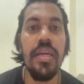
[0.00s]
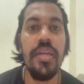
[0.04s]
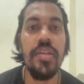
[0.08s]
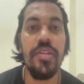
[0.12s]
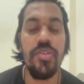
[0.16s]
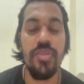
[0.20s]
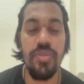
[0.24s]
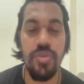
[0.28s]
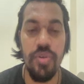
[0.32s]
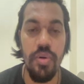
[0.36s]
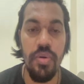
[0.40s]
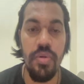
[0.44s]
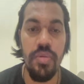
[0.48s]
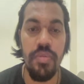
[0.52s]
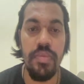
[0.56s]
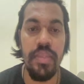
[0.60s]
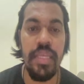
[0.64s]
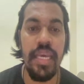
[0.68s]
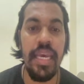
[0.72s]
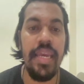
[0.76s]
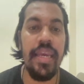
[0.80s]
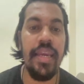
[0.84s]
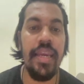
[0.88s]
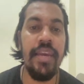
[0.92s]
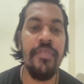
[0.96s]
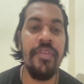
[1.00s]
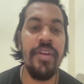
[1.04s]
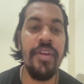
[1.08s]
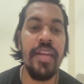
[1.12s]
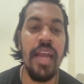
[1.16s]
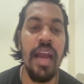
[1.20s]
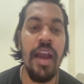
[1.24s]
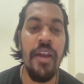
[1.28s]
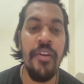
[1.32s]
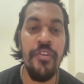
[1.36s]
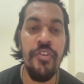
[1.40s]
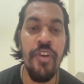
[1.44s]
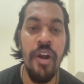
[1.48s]
So they even
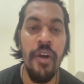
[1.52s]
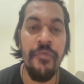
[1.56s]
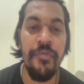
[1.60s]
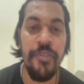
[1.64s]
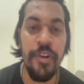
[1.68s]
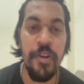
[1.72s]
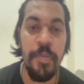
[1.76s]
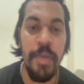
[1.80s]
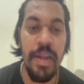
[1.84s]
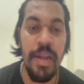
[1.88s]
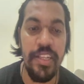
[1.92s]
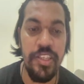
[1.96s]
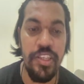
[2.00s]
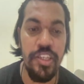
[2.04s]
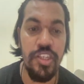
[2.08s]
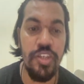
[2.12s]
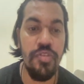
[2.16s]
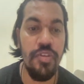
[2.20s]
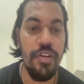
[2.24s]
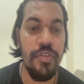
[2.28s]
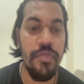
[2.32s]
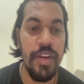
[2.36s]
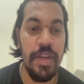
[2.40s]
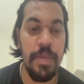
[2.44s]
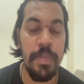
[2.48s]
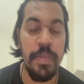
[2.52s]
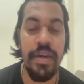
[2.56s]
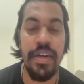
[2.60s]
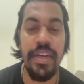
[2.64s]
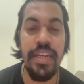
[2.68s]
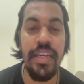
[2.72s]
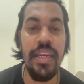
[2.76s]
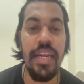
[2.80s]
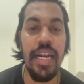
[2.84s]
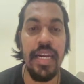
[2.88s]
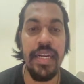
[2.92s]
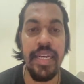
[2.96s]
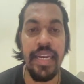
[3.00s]
after patching your
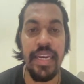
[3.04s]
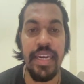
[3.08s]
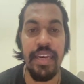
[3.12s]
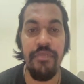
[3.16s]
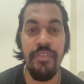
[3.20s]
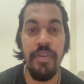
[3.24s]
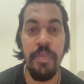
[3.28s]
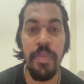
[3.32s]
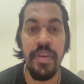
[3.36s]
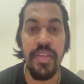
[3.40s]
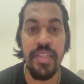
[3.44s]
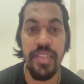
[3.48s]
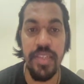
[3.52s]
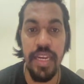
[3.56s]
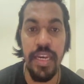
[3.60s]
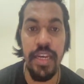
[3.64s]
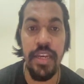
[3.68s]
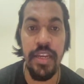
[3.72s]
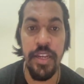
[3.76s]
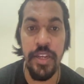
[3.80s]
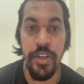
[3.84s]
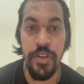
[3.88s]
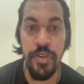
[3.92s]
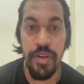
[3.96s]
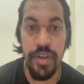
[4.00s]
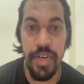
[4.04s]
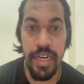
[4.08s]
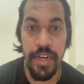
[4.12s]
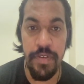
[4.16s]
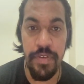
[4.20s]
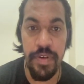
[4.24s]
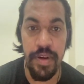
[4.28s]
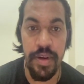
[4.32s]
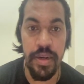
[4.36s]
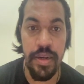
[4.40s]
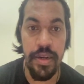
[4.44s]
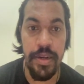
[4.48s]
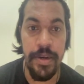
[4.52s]
vulnerability, attacker will be still in your
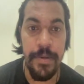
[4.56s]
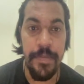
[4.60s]
network.